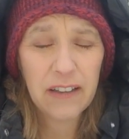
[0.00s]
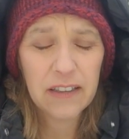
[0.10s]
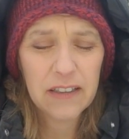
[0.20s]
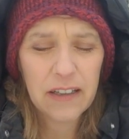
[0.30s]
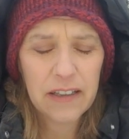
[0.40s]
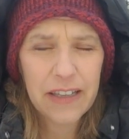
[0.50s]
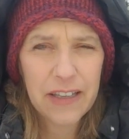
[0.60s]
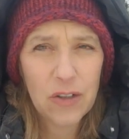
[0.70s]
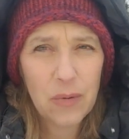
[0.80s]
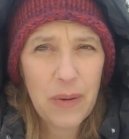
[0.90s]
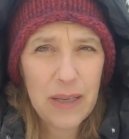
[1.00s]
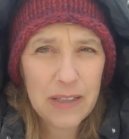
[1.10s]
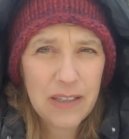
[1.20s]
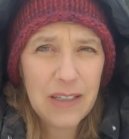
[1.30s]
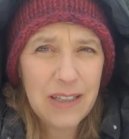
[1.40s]
And I think you may
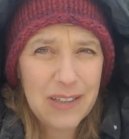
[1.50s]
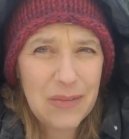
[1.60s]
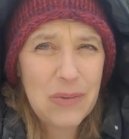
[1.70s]
see